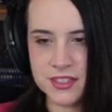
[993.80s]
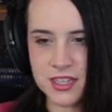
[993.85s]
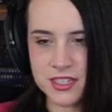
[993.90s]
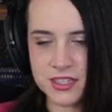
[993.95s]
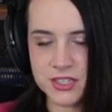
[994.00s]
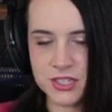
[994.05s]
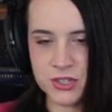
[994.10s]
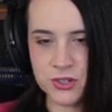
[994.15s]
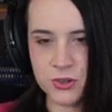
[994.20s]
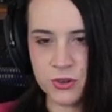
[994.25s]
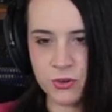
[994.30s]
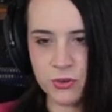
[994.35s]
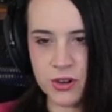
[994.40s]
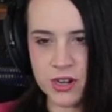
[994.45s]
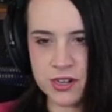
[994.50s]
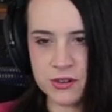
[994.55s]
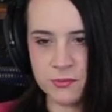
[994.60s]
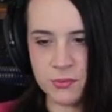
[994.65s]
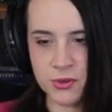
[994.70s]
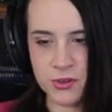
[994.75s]
That's
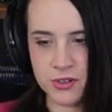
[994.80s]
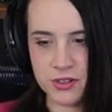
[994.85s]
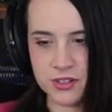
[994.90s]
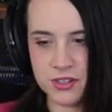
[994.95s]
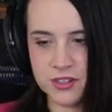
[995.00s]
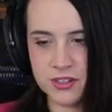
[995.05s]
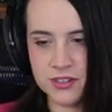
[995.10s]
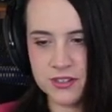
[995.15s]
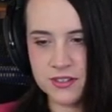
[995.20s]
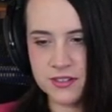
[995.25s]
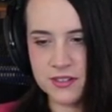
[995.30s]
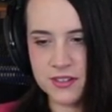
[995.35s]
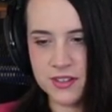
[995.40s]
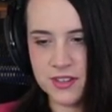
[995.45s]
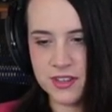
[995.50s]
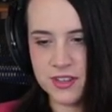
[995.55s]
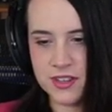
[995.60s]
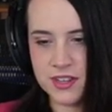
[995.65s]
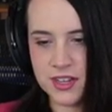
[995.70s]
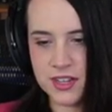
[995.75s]
incredible.
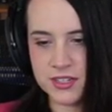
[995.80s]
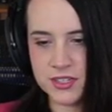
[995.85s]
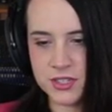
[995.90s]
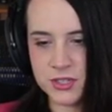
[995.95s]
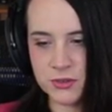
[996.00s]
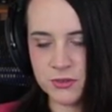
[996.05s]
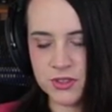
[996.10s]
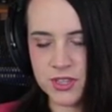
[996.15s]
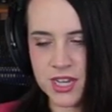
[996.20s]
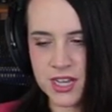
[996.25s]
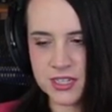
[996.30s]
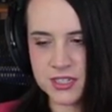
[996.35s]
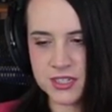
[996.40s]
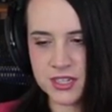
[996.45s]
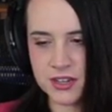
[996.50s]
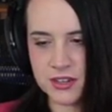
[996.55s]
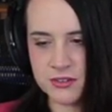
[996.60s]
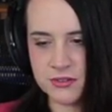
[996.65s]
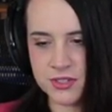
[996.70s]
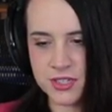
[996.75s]
And so
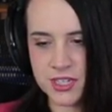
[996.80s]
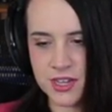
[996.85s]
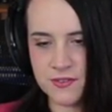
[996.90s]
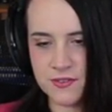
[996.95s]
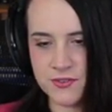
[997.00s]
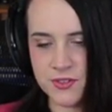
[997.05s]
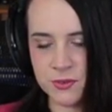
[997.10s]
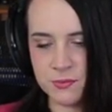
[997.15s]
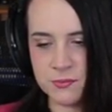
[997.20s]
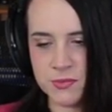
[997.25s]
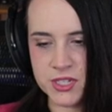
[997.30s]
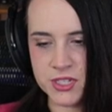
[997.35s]
that's how you saved your